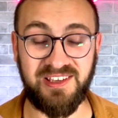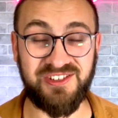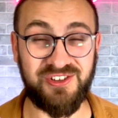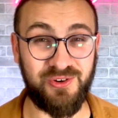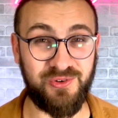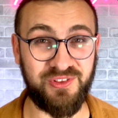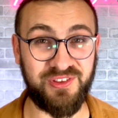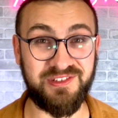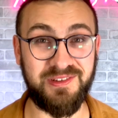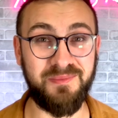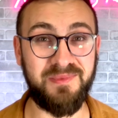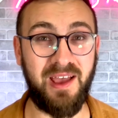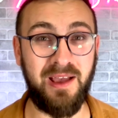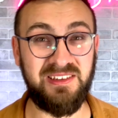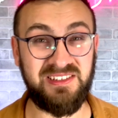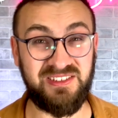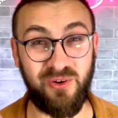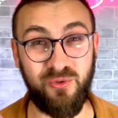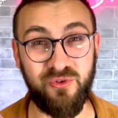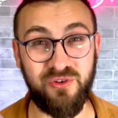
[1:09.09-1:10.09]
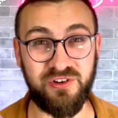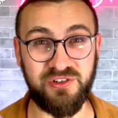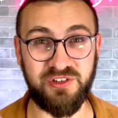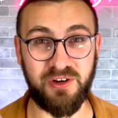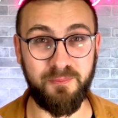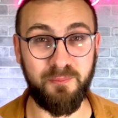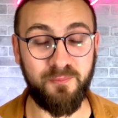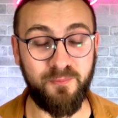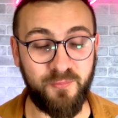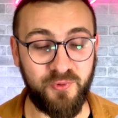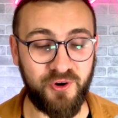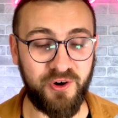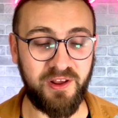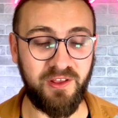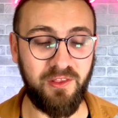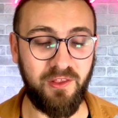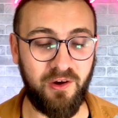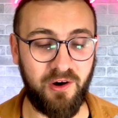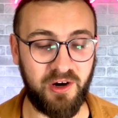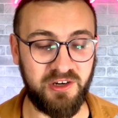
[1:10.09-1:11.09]
So sometimes the orders are pretty
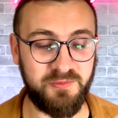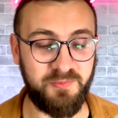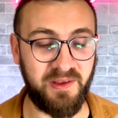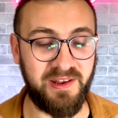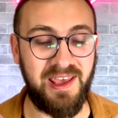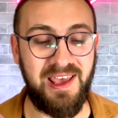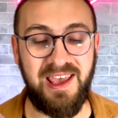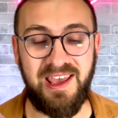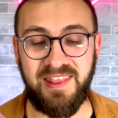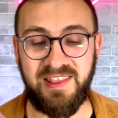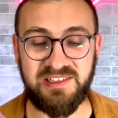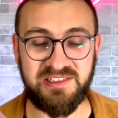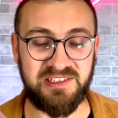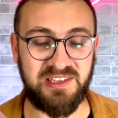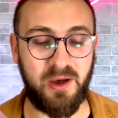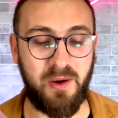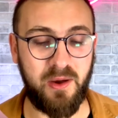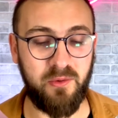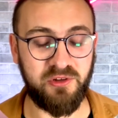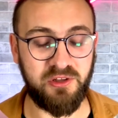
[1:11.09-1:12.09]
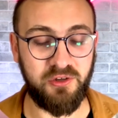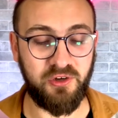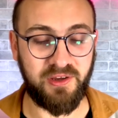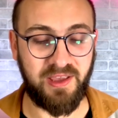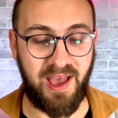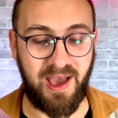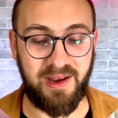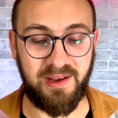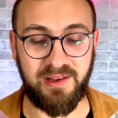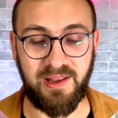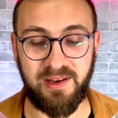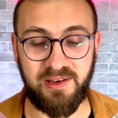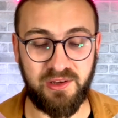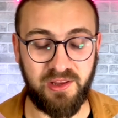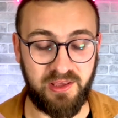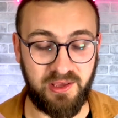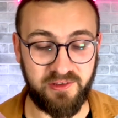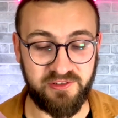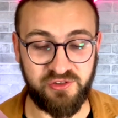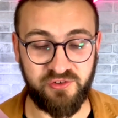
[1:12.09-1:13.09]
large, but this is how I would look at it. And
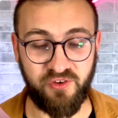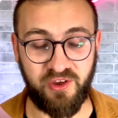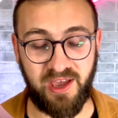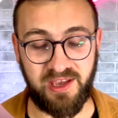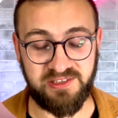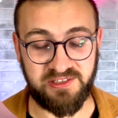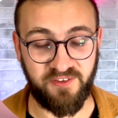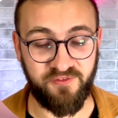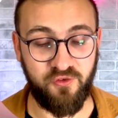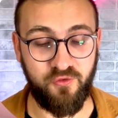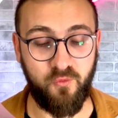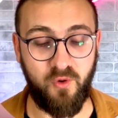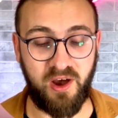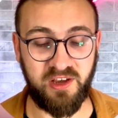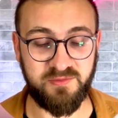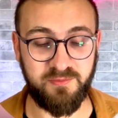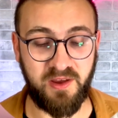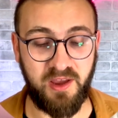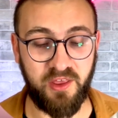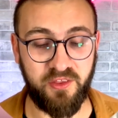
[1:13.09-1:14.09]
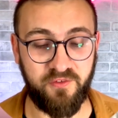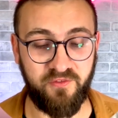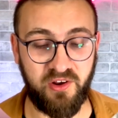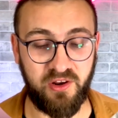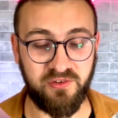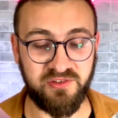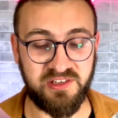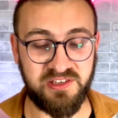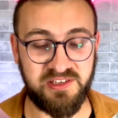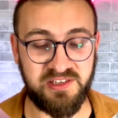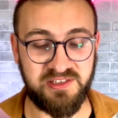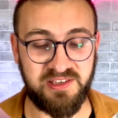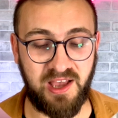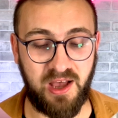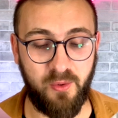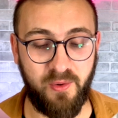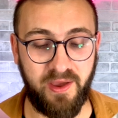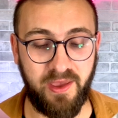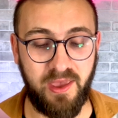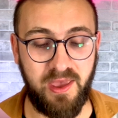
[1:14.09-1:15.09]
as you guys, if you watch my other videos, this is how
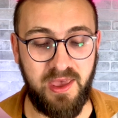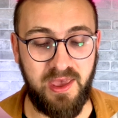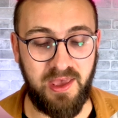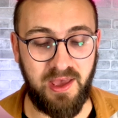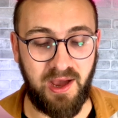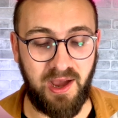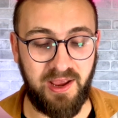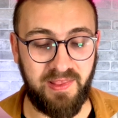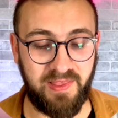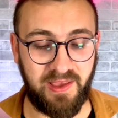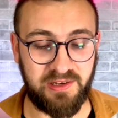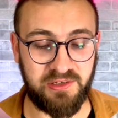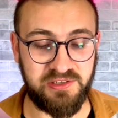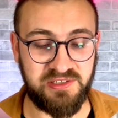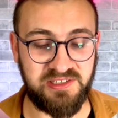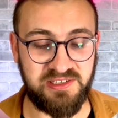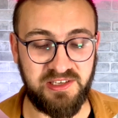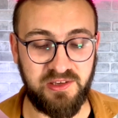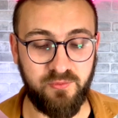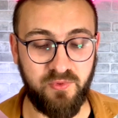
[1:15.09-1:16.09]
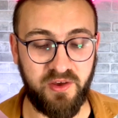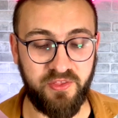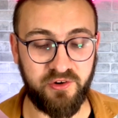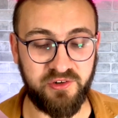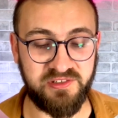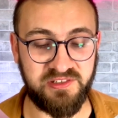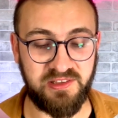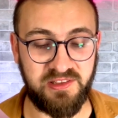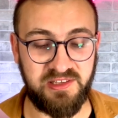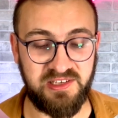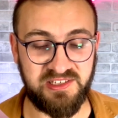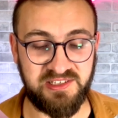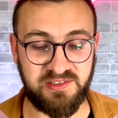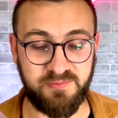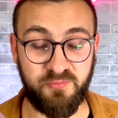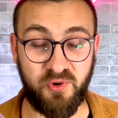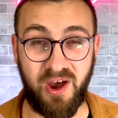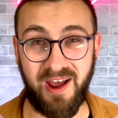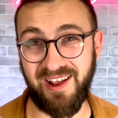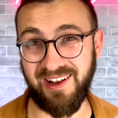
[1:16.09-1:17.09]
I, I like to see whether this
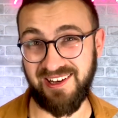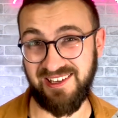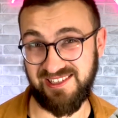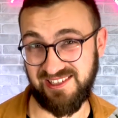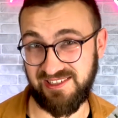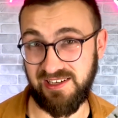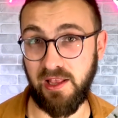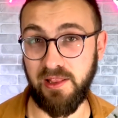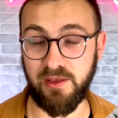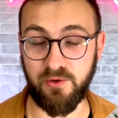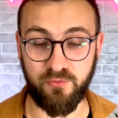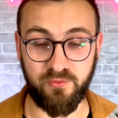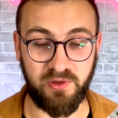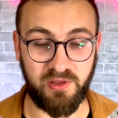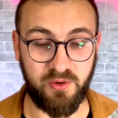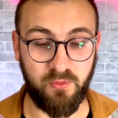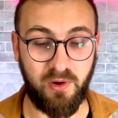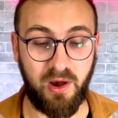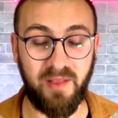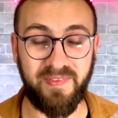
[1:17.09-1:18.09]
product is selling really well.